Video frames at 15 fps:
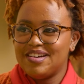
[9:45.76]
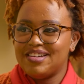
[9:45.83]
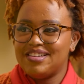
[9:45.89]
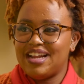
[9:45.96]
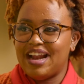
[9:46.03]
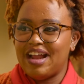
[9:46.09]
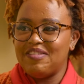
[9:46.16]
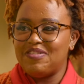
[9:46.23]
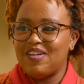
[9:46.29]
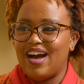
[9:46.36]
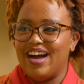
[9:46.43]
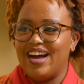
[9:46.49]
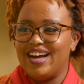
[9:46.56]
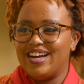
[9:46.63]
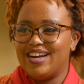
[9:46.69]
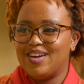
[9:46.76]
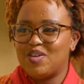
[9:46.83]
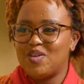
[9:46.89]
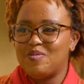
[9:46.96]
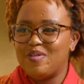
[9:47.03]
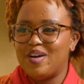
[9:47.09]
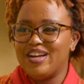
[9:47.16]
dereva.
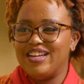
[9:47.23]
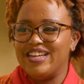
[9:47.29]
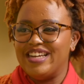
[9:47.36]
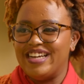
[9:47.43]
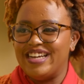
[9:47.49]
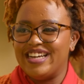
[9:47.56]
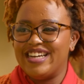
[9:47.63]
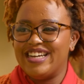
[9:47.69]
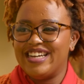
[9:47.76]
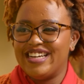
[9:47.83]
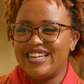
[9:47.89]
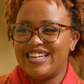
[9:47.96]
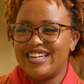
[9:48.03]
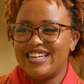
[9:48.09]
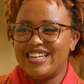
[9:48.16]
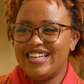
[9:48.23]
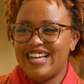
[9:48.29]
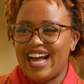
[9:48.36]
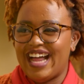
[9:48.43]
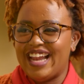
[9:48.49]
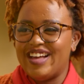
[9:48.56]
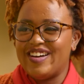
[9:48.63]
Good morning. Jesus.
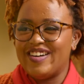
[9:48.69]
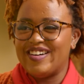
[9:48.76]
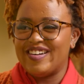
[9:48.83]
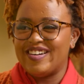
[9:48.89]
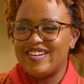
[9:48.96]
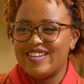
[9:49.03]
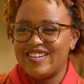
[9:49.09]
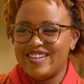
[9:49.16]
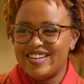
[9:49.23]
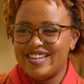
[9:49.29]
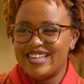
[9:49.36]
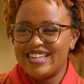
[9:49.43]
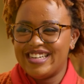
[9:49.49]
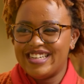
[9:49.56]
Hello. Like,